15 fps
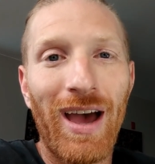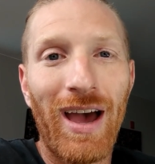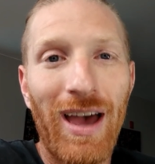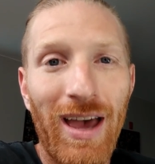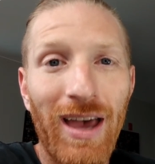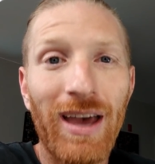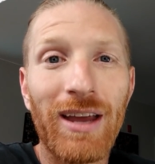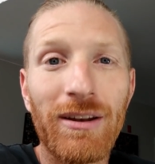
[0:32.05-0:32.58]

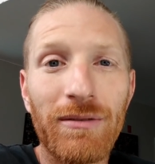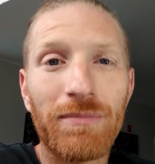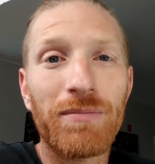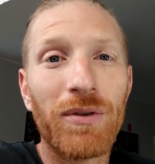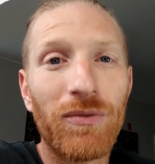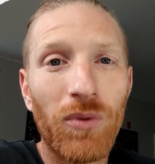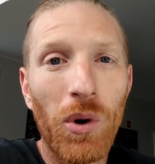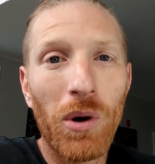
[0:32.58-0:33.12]
And
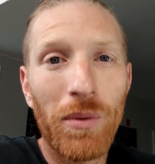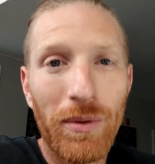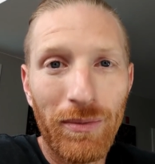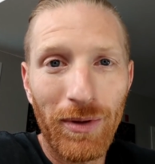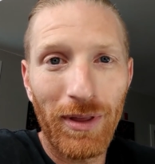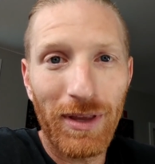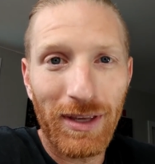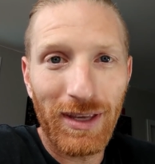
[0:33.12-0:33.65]
before we
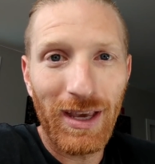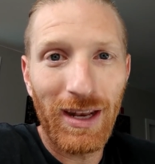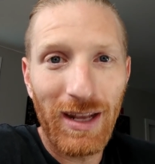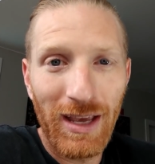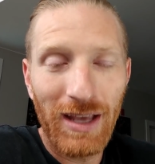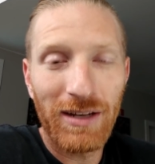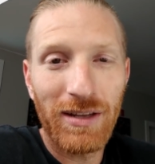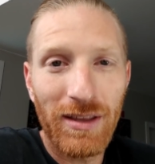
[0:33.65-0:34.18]
really get
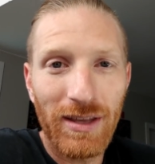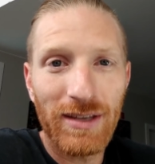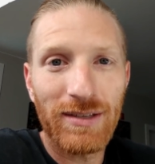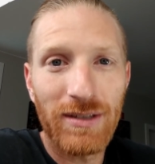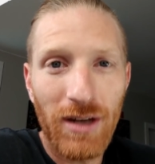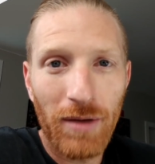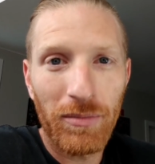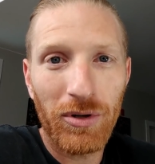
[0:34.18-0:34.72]
into
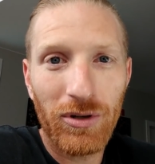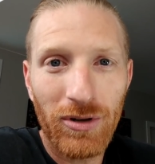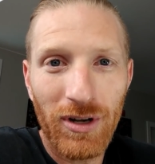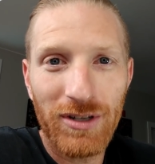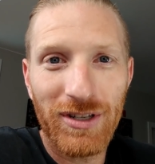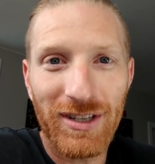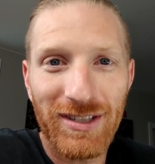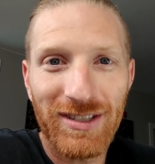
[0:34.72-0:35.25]
this number
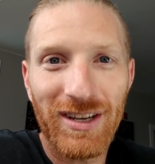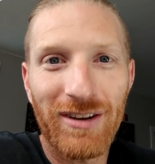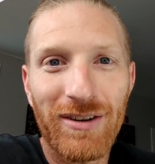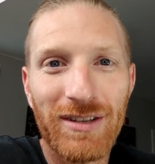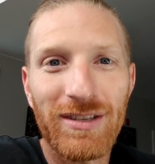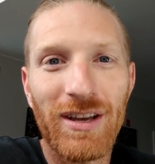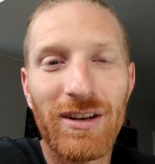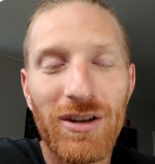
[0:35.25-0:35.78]
crunching
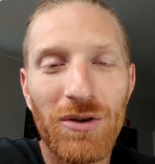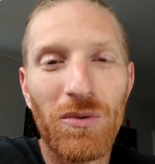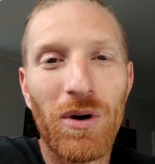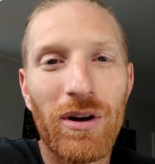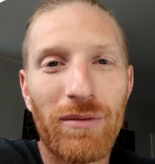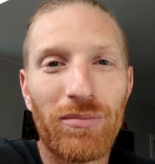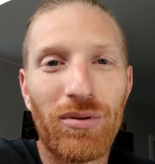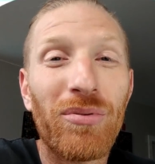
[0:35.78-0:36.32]
series, I do
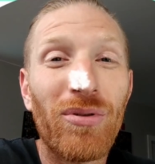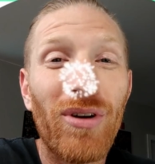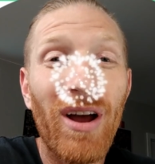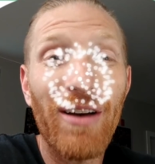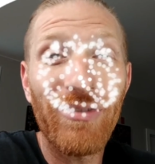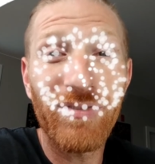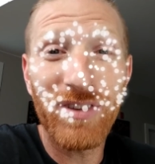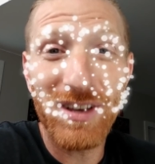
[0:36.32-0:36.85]
want to
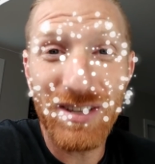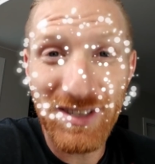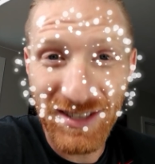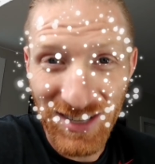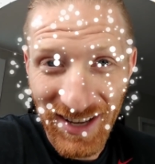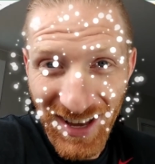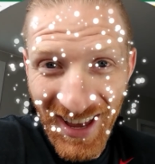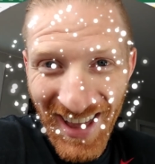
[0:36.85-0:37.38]

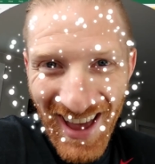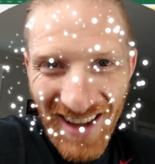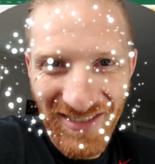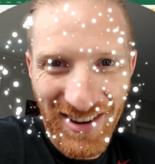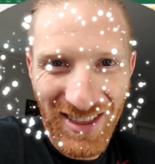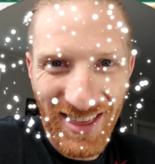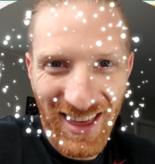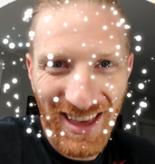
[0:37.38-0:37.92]
preface
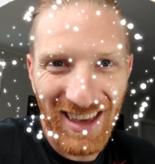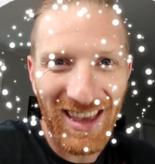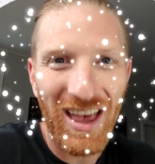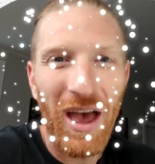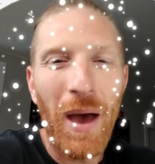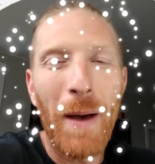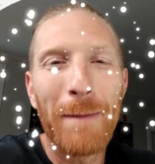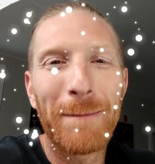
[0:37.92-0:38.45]
everything
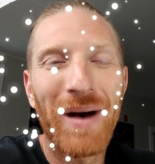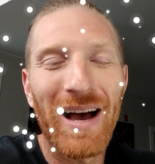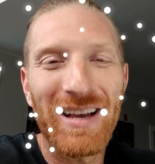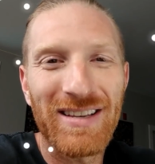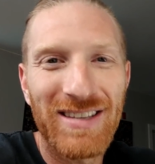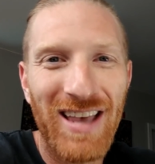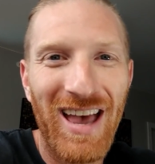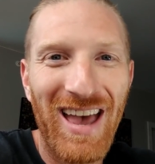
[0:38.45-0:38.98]

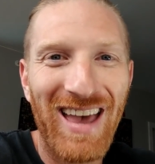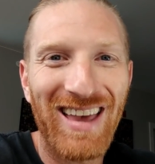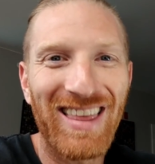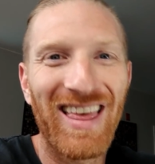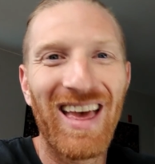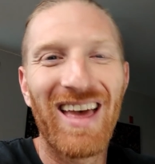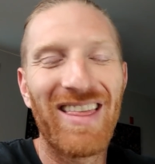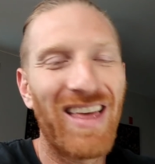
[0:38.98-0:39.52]
by
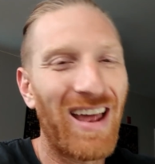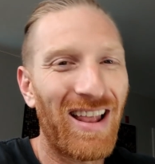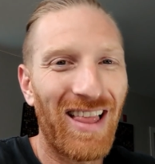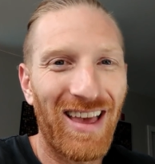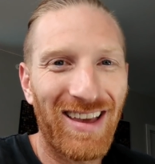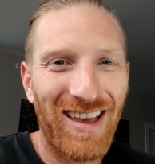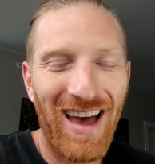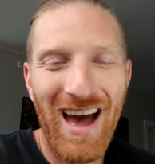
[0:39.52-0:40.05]
saying that
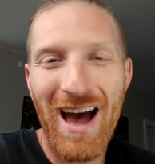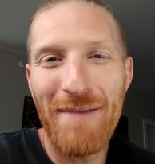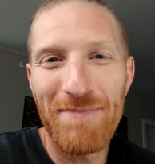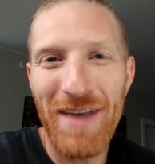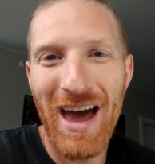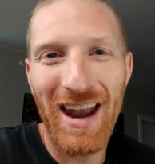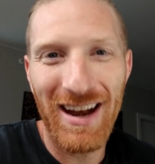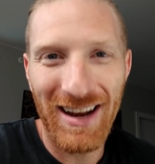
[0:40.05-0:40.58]

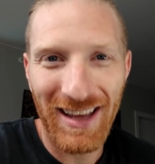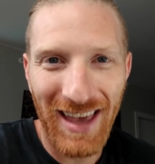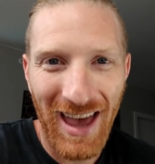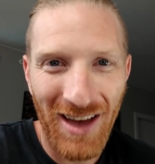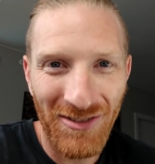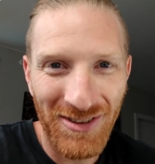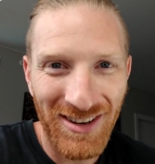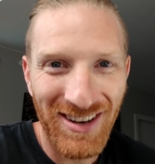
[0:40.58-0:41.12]
I'm not an
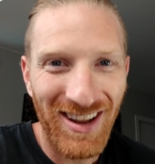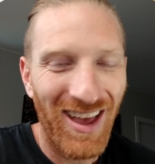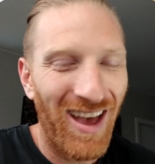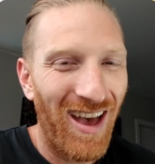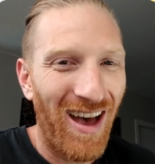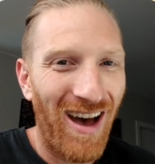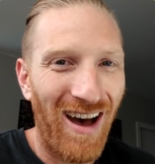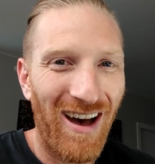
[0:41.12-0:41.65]
accountant.
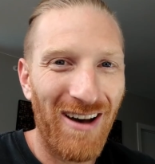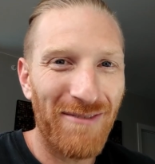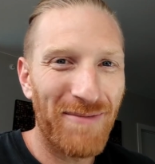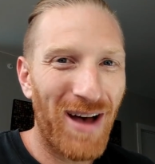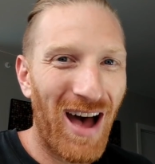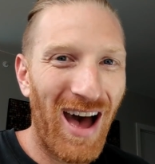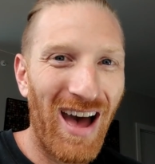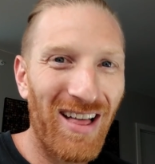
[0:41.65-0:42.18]

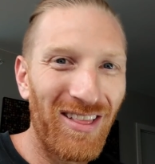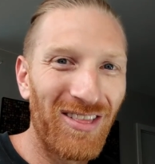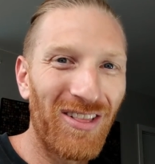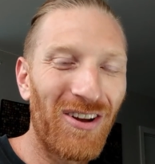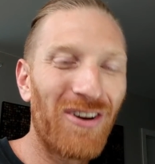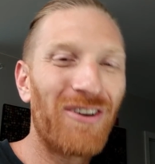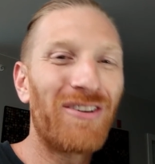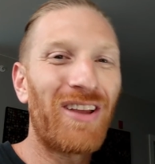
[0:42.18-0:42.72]
I
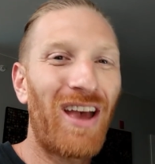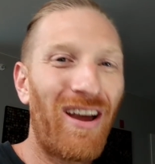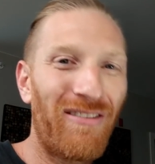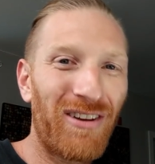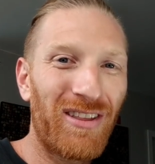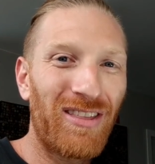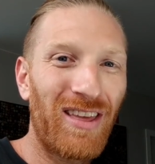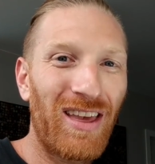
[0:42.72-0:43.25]
learned
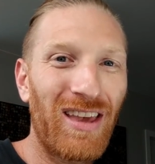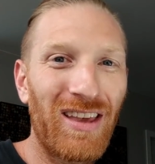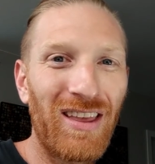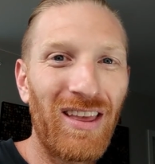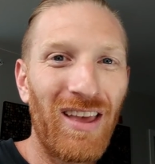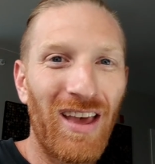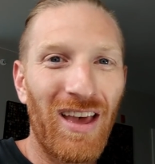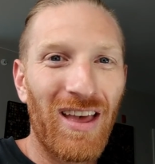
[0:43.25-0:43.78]

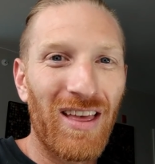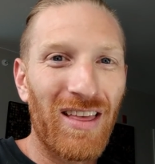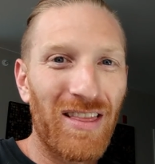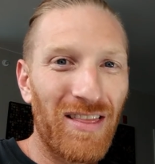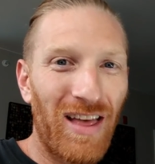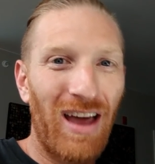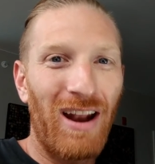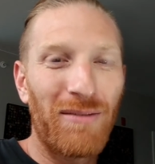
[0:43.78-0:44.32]
everything
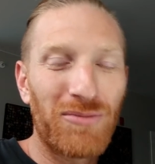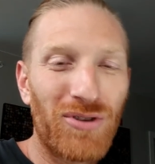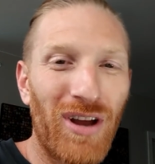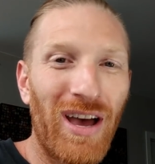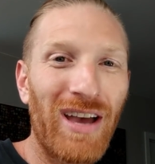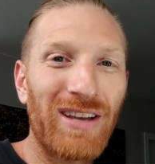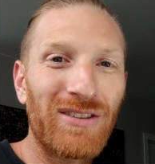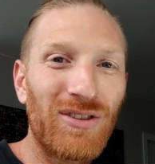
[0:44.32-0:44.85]
that I'm
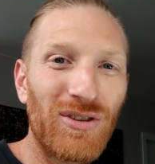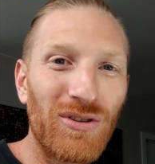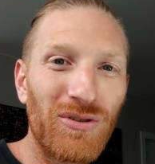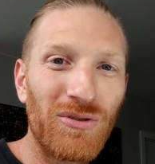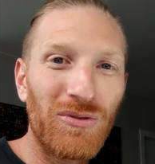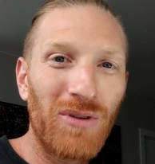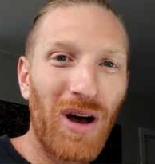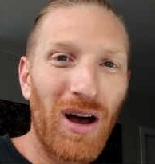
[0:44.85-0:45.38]
trying
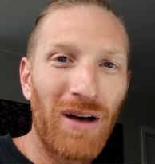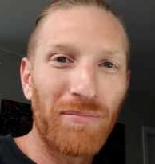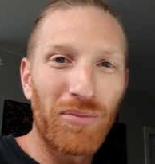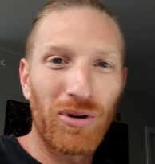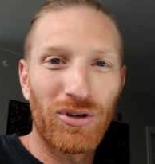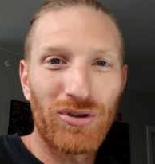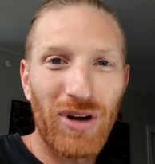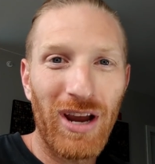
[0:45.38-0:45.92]
to
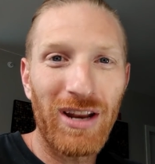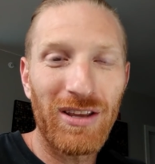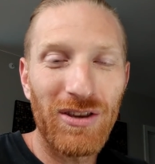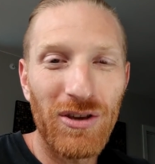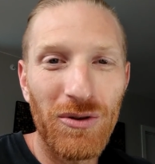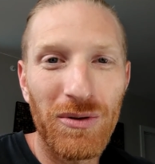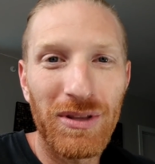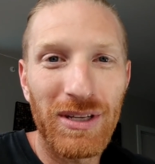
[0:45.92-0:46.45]
portray to
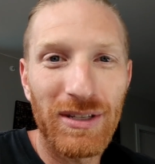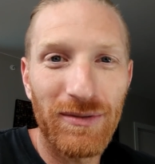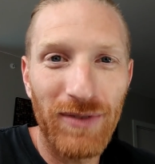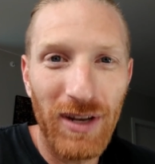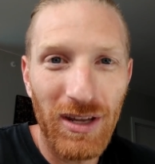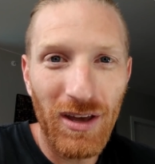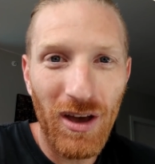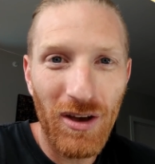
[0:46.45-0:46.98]
you in these
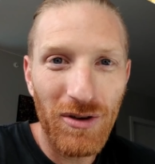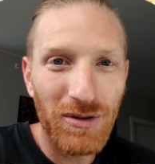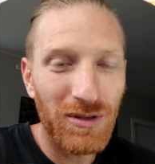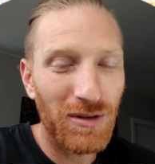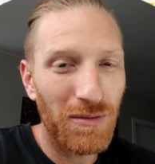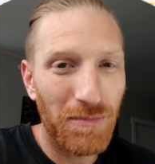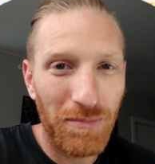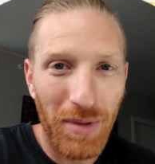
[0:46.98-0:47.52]

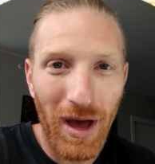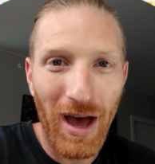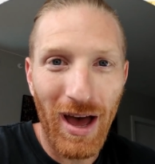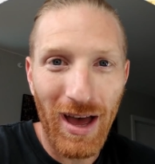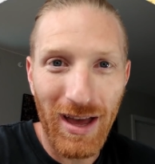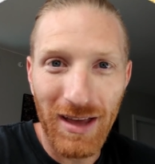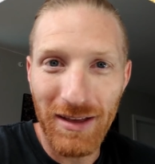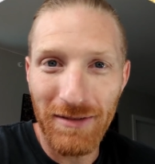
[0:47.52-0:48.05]
videos
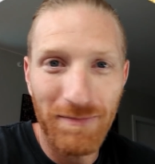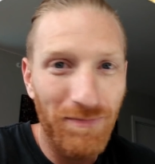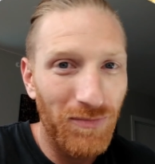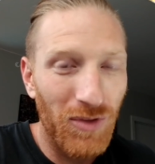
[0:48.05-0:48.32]
by